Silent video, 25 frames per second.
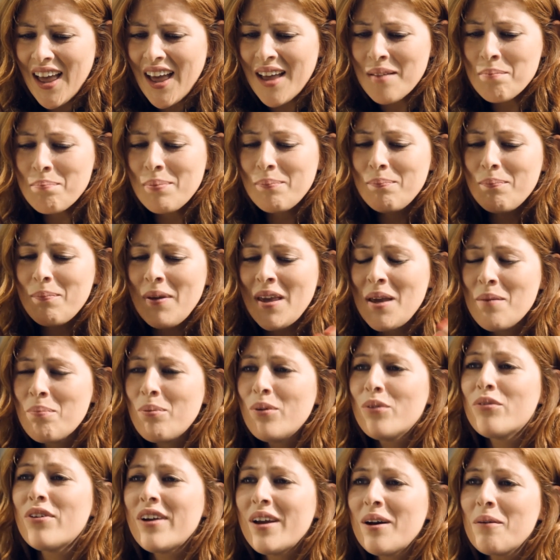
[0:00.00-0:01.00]
and
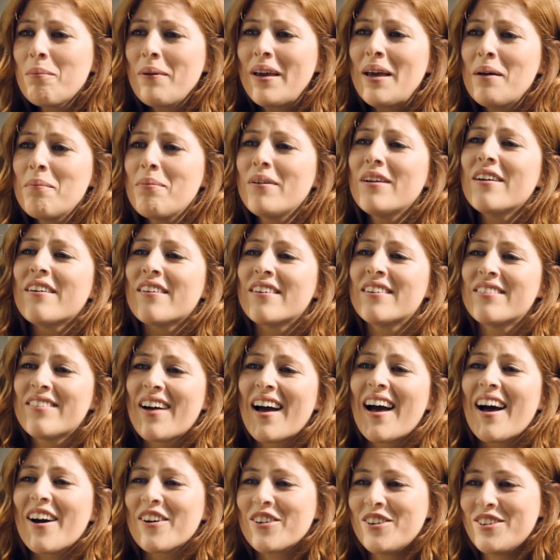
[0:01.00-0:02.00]
people, real people are
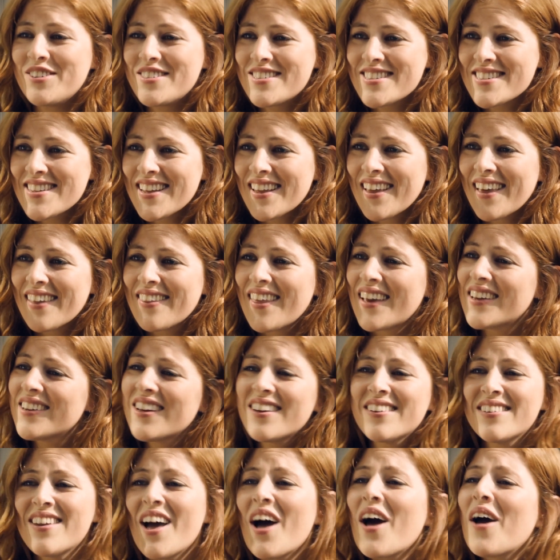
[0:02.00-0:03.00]
around. They
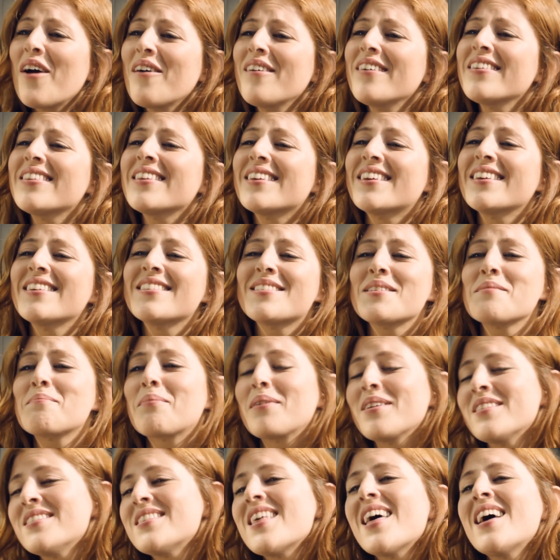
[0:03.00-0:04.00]
don't know that it's a
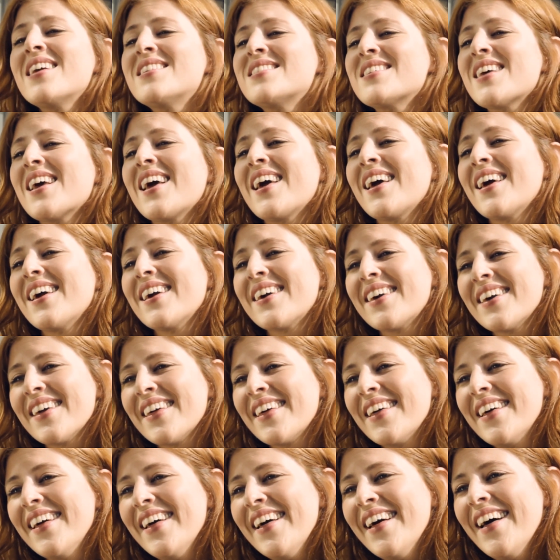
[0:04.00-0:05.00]
prosthetic.
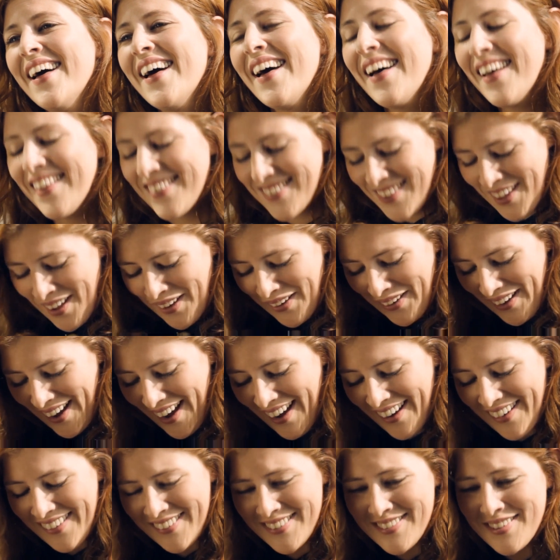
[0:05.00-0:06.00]
So,
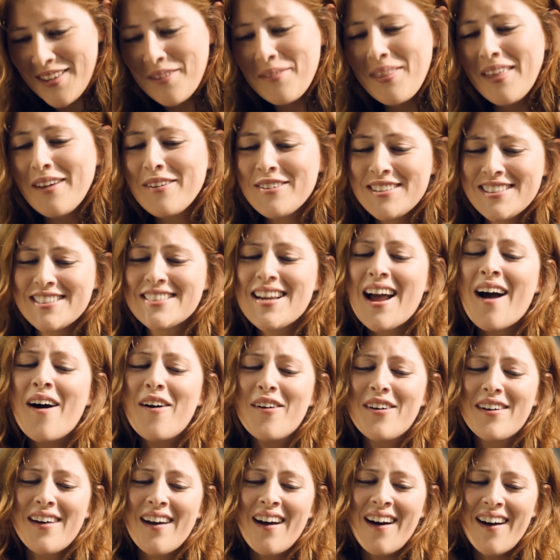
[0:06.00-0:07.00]
like, so they would
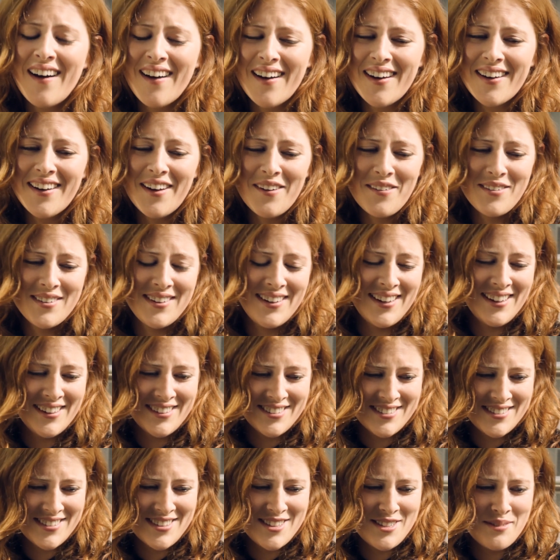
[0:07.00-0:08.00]
shout cut, and I would
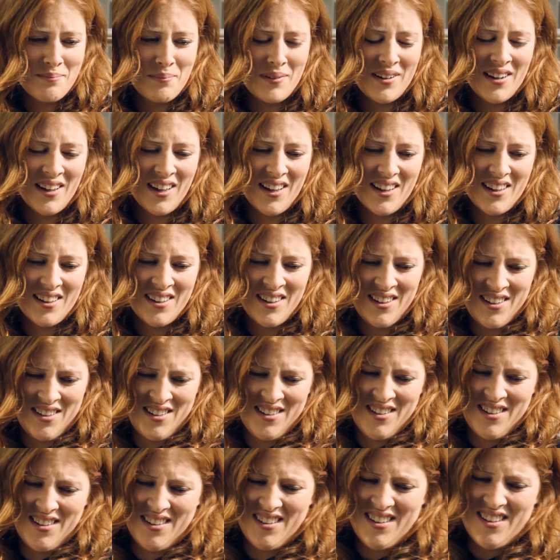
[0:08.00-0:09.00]
literally just be like,
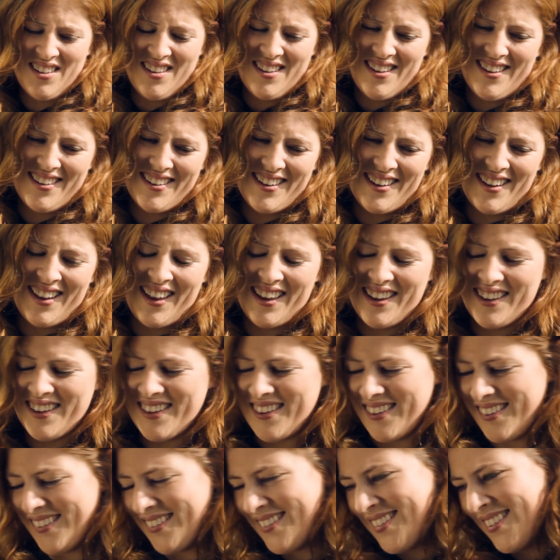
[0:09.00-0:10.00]

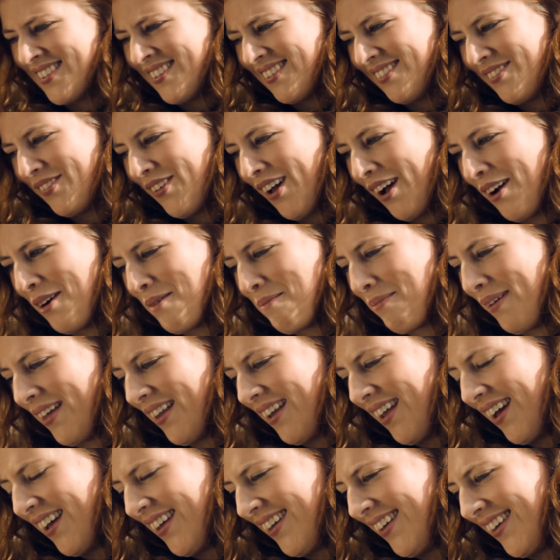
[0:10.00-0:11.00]
like, just felt a
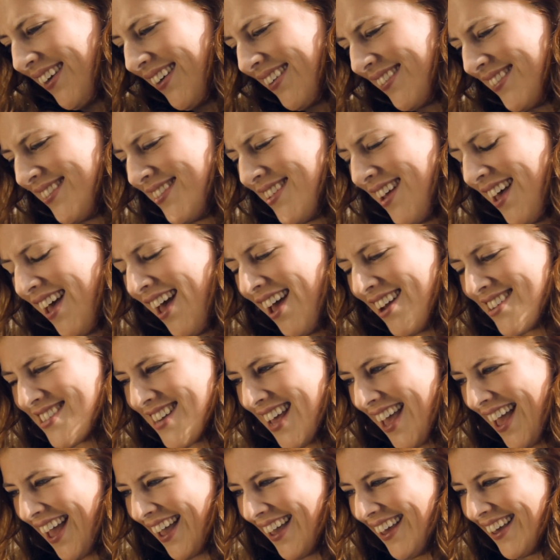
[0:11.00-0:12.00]
bit like
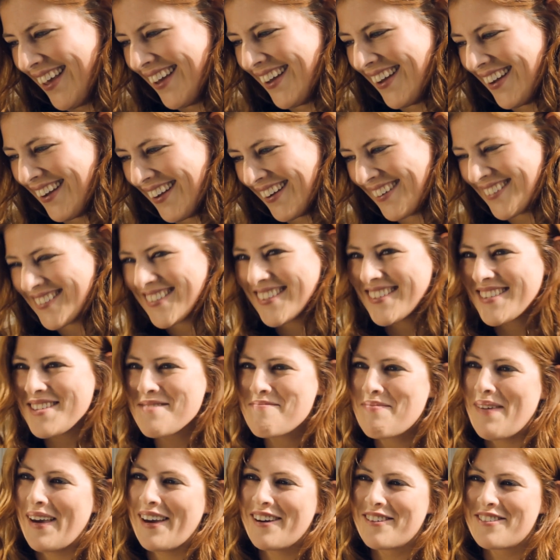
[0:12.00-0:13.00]
dirty, just
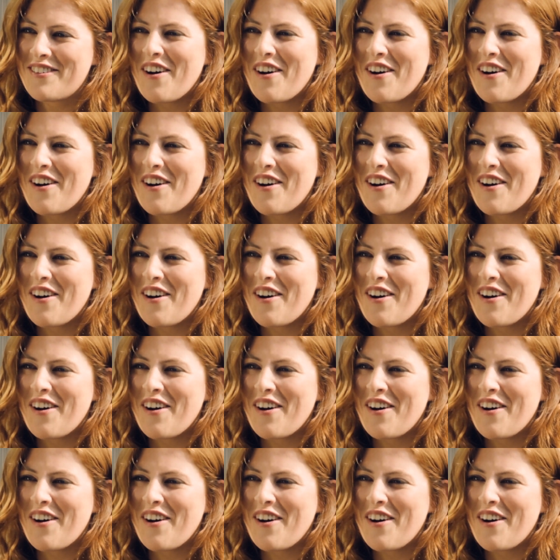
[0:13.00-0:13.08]
a bit